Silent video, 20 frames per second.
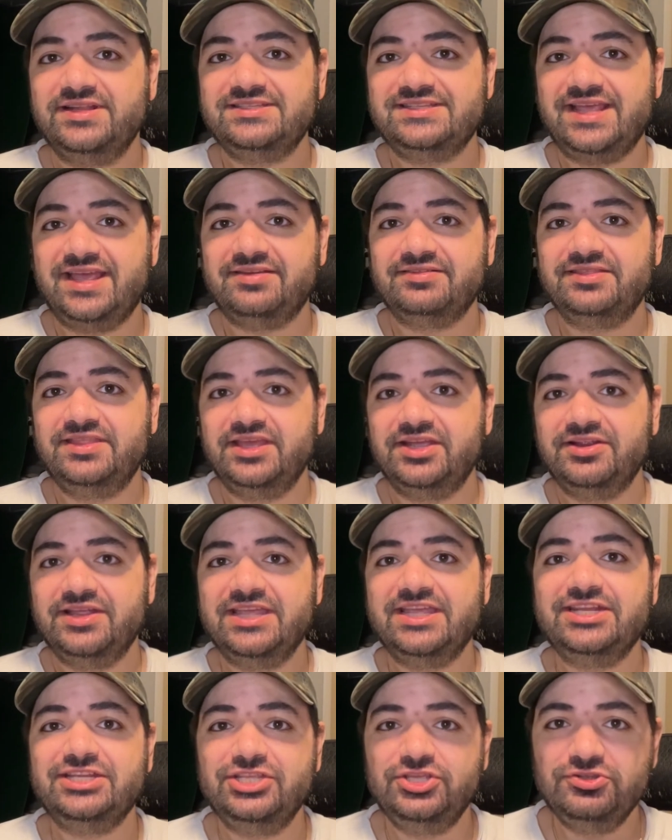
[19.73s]
out there
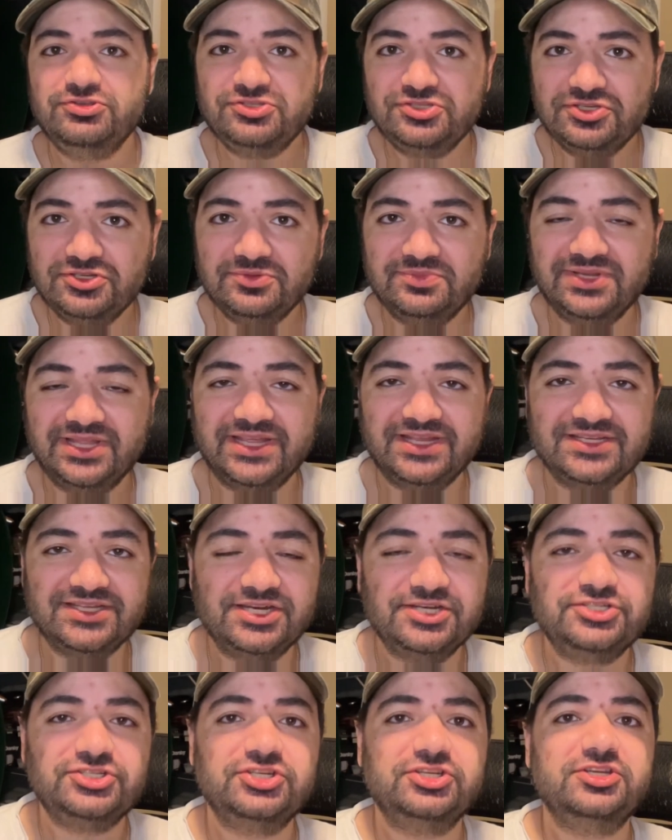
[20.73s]
in YouTube land. It
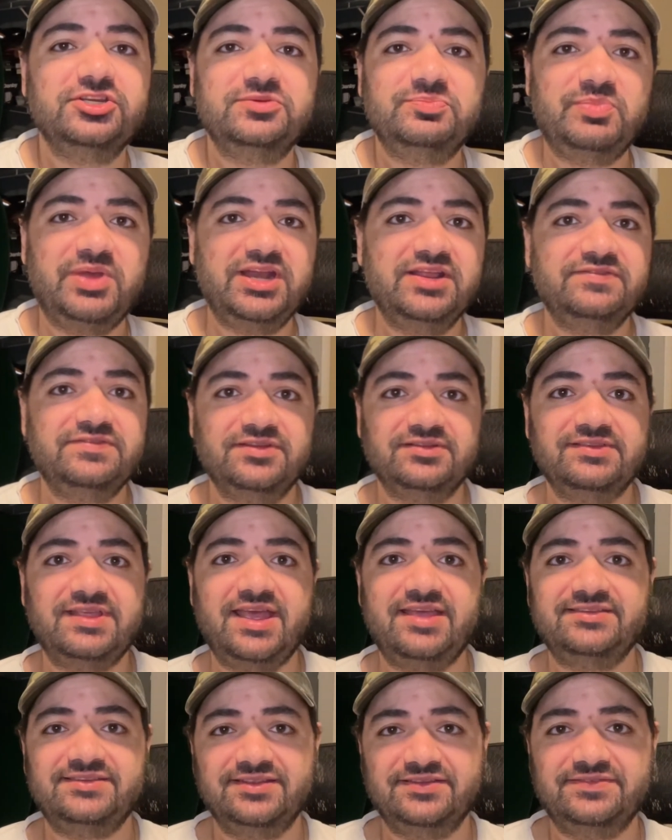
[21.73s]
is your good buddy
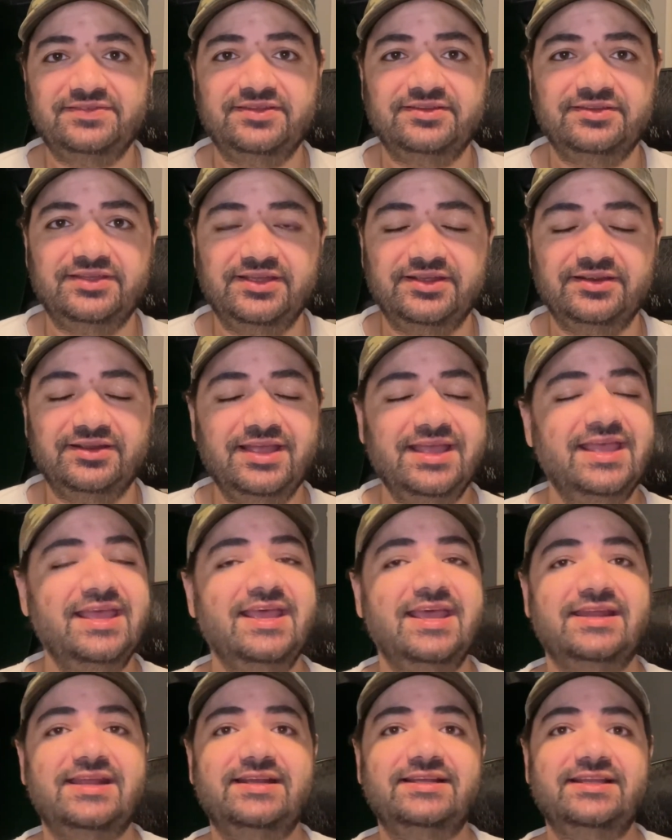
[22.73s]
Philtastic Phil here,
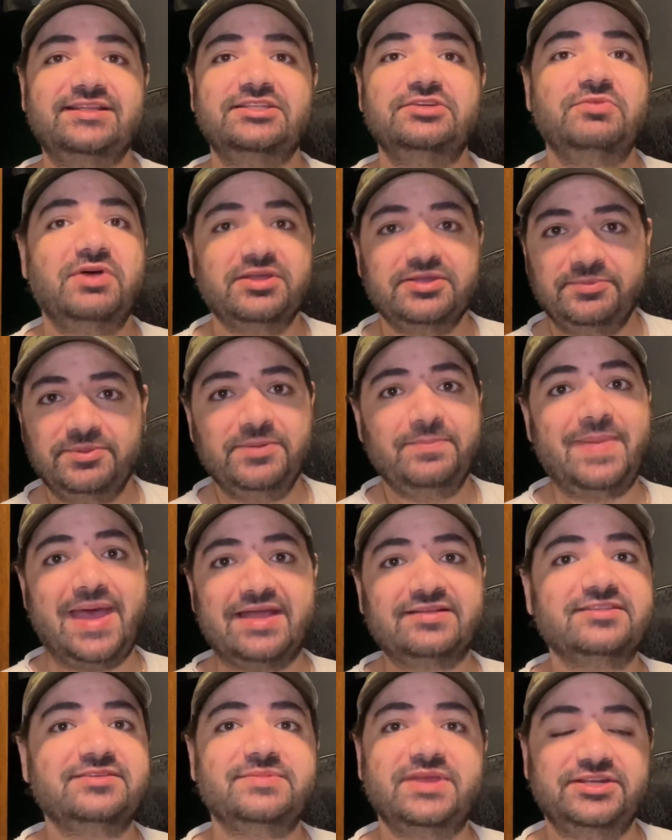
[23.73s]
and I'd like to welcome you
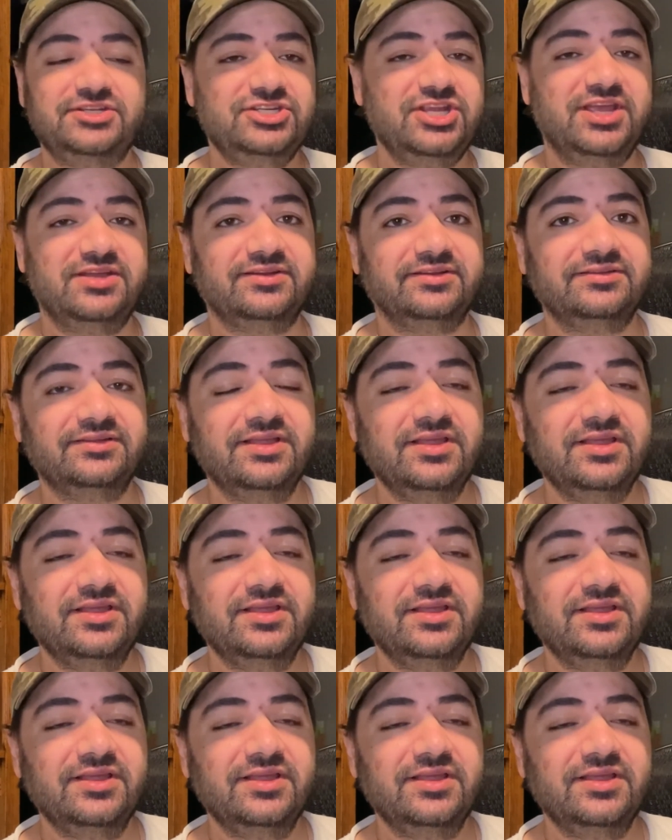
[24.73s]
back to my channel.